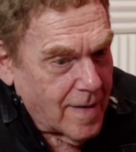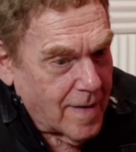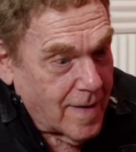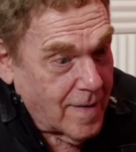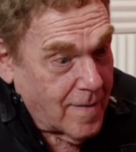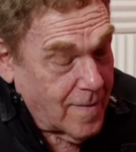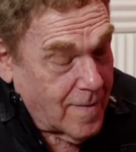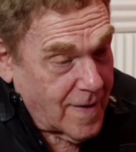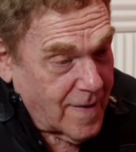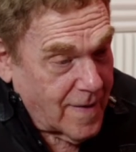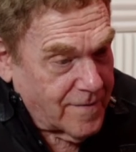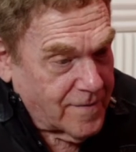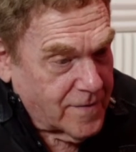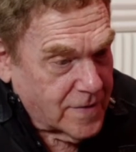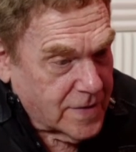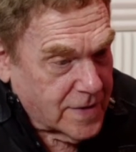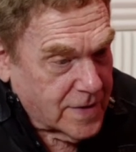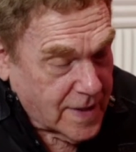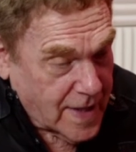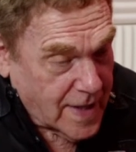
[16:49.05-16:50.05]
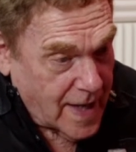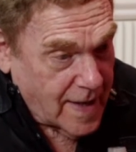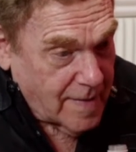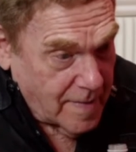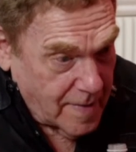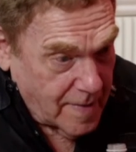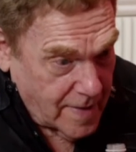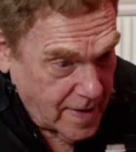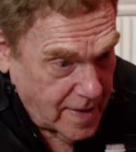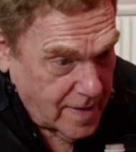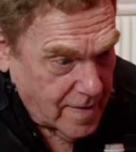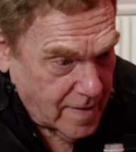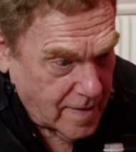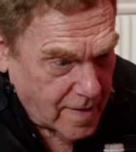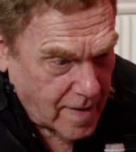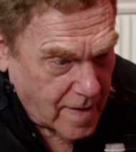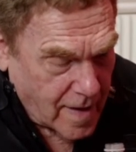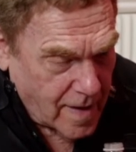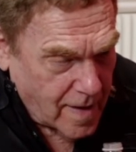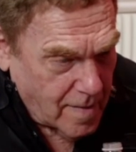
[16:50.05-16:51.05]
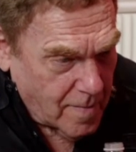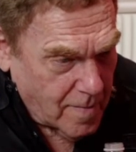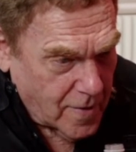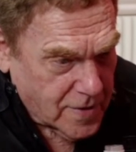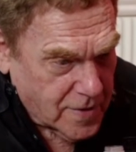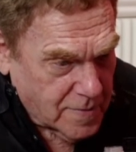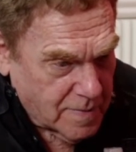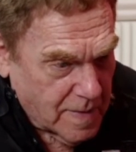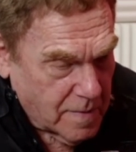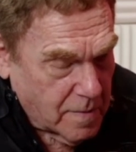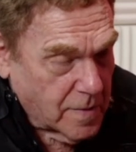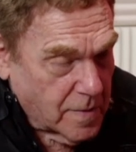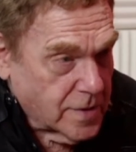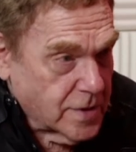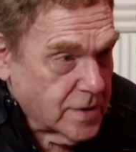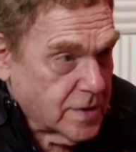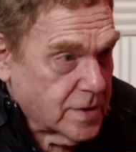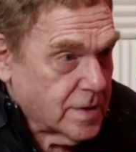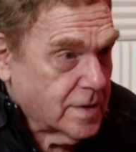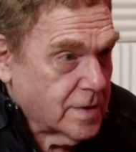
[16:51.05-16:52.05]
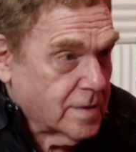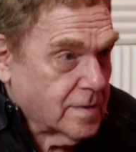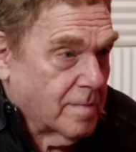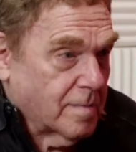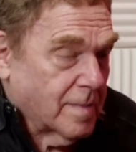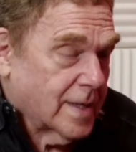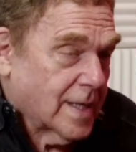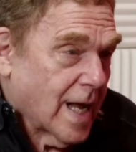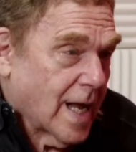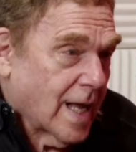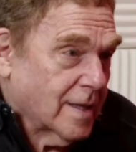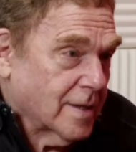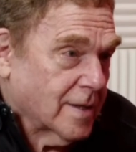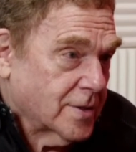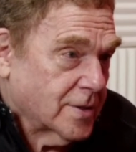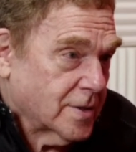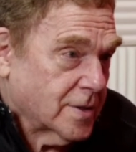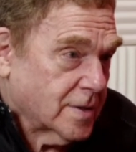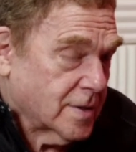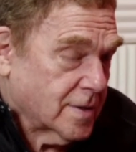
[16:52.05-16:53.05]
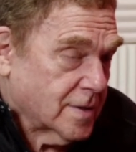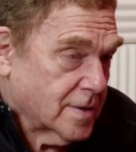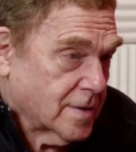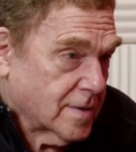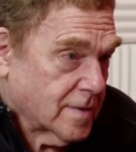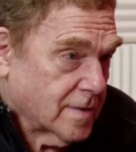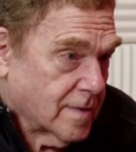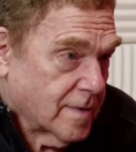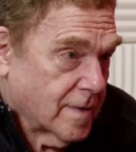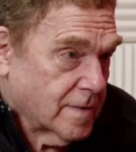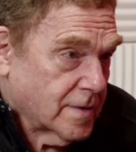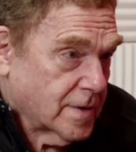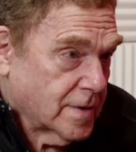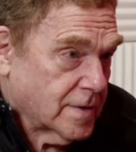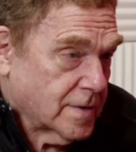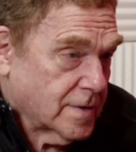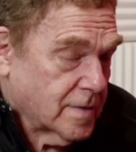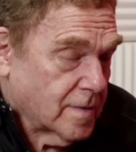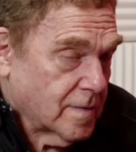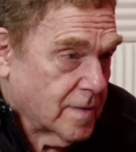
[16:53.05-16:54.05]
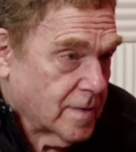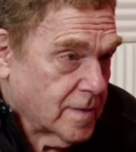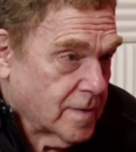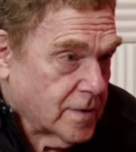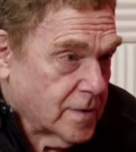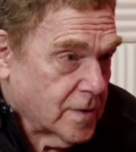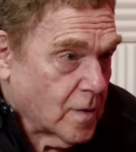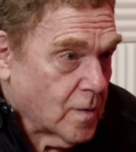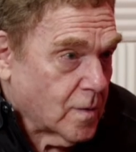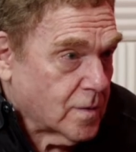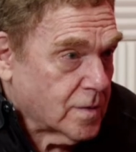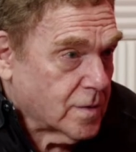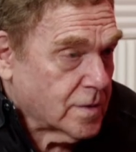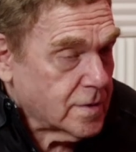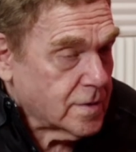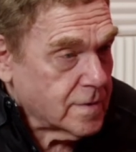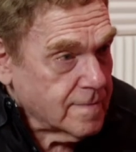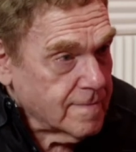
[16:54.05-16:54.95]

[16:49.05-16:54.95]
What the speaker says: when I first came here, most people were just monologists. They're just doing jokes.